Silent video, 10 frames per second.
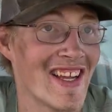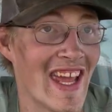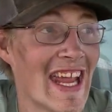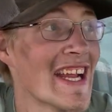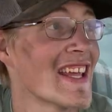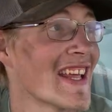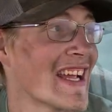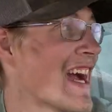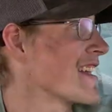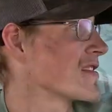King of the
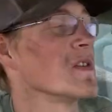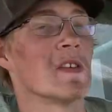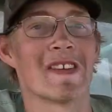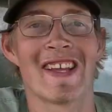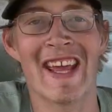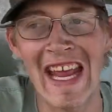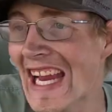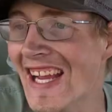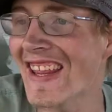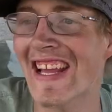castle,
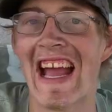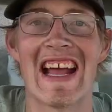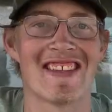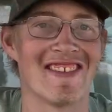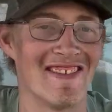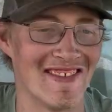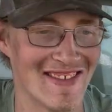king of the castle.